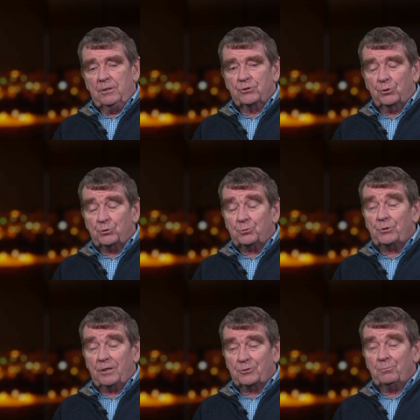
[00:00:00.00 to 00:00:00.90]
Soldiers
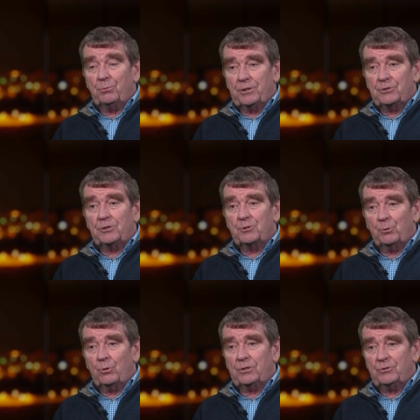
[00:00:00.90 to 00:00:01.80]
would ask some pretty
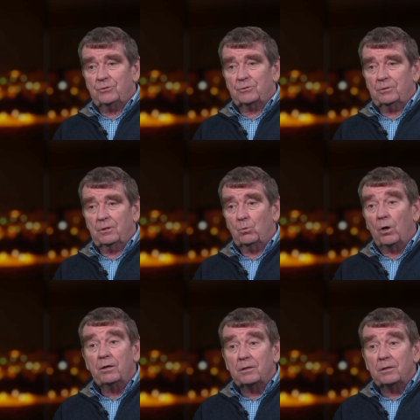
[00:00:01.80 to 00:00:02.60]
sensible questions. You know, what on